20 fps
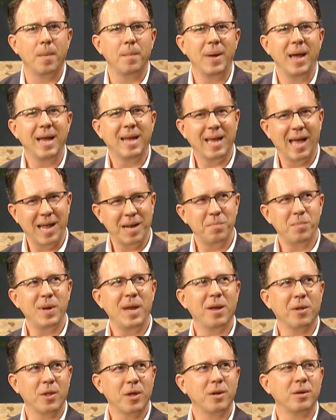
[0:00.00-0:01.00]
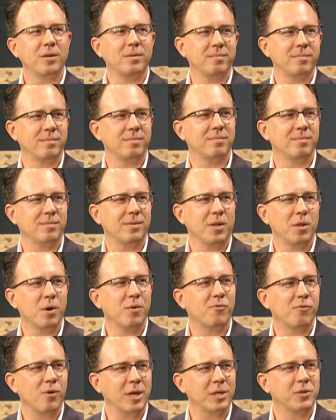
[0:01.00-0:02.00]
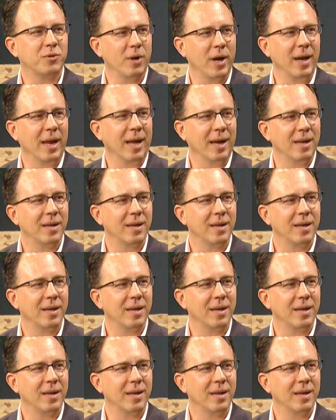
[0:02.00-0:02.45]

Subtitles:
It can be a little frustrating.